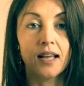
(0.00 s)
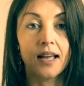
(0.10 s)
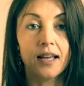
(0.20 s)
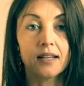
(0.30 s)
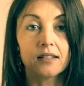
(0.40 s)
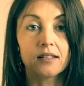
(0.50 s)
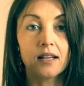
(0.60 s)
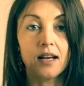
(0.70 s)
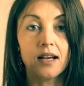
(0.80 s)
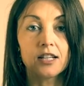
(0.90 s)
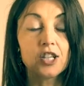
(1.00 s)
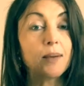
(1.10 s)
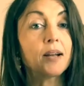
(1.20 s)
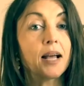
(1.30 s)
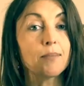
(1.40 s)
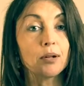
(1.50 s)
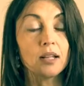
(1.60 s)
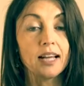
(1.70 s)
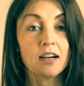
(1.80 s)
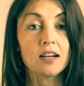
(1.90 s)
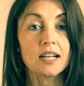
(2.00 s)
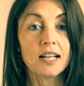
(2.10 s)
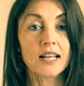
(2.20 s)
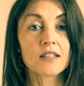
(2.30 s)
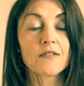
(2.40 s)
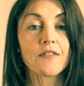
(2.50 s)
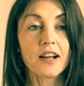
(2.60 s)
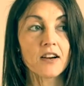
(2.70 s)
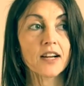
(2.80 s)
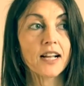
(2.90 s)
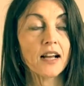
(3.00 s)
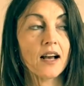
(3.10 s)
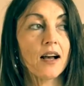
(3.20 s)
and Gemini polarity, is very,